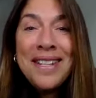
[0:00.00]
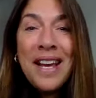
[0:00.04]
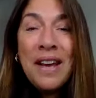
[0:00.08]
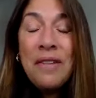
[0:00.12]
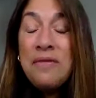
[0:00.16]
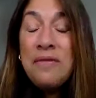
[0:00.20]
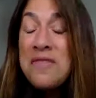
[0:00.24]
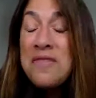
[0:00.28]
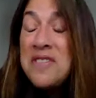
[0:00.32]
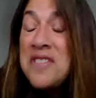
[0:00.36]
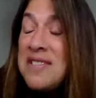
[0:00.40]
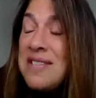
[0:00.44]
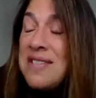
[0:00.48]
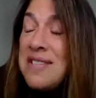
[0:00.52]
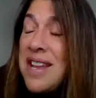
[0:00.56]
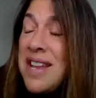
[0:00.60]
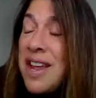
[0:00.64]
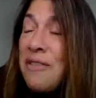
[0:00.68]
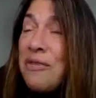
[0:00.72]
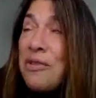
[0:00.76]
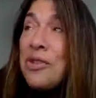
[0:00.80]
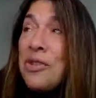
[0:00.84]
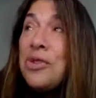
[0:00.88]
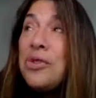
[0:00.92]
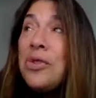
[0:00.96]
I've
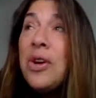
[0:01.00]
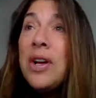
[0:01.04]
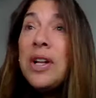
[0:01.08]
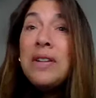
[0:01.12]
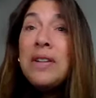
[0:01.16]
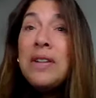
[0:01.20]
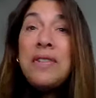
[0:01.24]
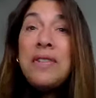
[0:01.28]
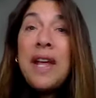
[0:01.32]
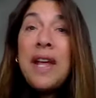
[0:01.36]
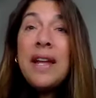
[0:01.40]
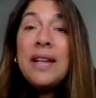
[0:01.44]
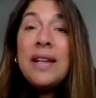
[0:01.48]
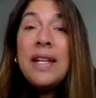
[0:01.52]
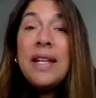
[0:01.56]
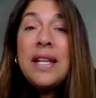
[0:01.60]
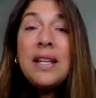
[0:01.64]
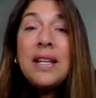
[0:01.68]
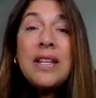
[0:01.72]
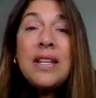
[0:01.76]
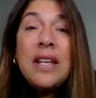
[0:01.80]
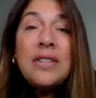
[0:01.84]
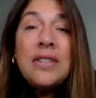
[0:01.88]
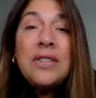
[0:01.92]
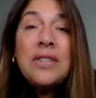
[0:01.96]
never thought of that
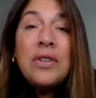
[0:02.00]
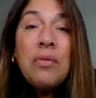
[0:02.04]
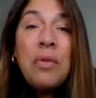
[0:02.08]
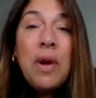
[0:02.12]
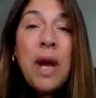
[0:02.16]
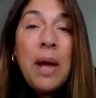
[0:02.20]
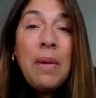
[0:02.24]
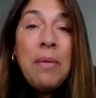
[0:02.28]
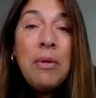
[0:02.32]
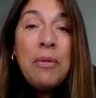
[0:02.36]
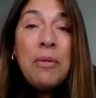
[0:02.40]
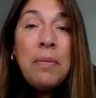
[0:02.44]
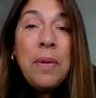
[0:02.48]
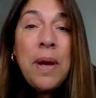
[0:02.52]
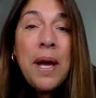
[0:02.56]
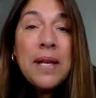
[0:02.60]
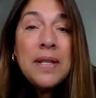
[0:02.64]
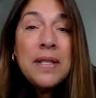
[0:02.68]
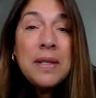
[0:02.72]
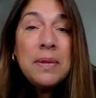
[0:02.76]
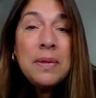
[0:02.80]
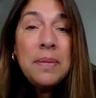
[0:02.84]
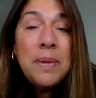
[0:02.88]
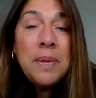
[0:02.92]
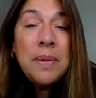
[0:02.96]
as a realm of
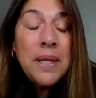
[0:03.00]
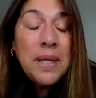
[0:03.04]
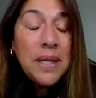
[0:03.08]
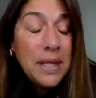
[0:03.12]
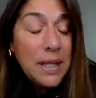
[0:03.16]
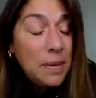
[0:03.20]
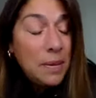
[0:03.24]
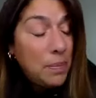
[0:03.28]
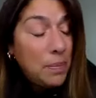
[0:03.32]
possibility,